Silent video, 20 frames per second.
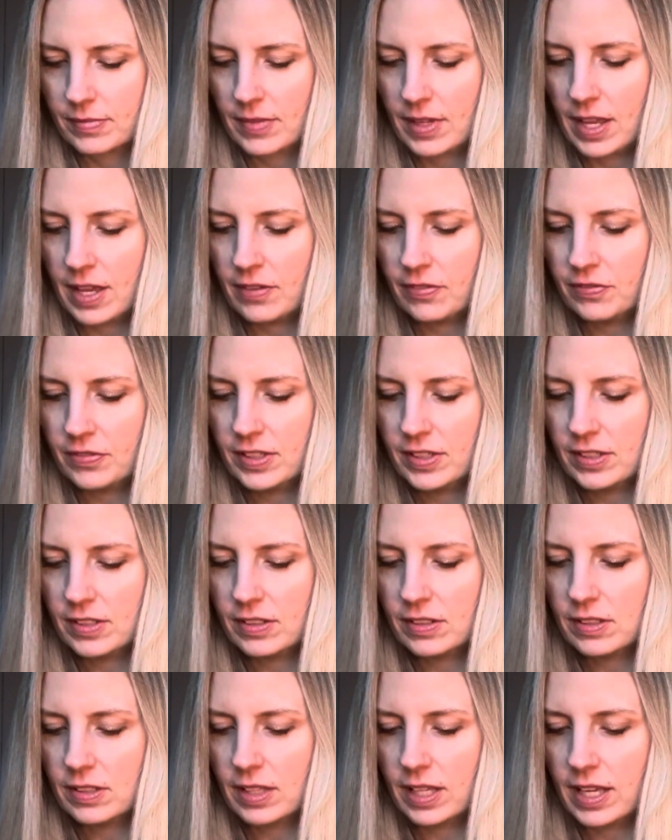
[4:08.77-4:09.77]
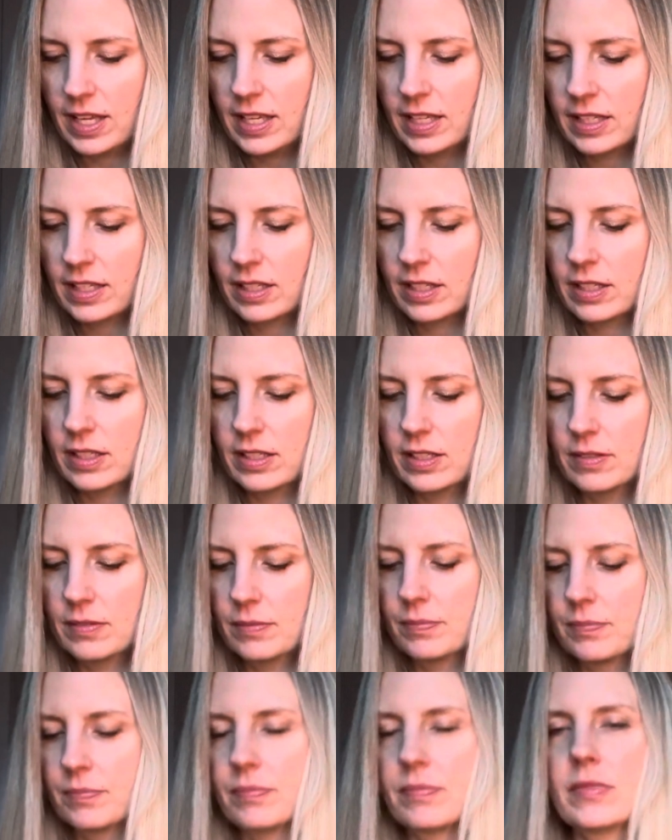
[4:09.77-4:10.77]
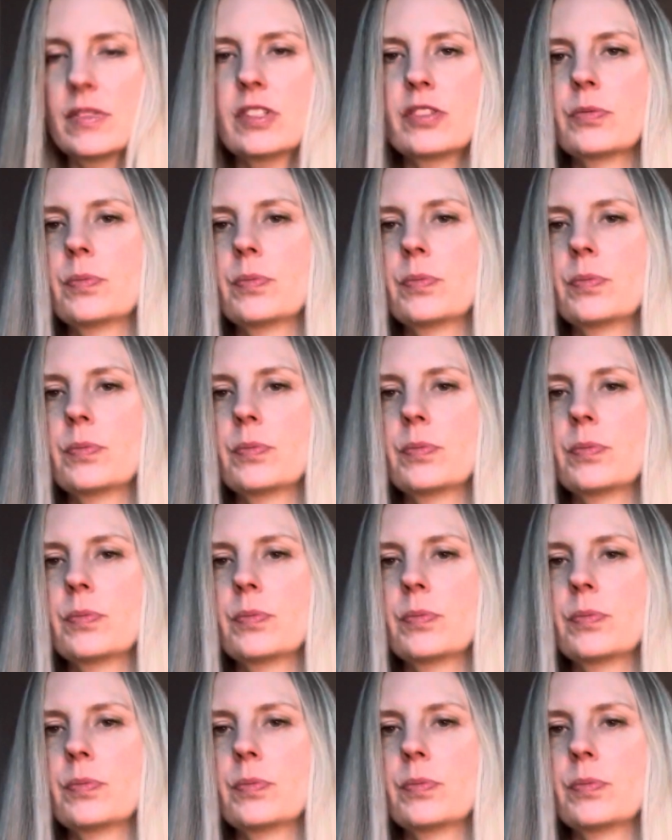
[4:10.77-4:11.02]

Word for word: I feel like this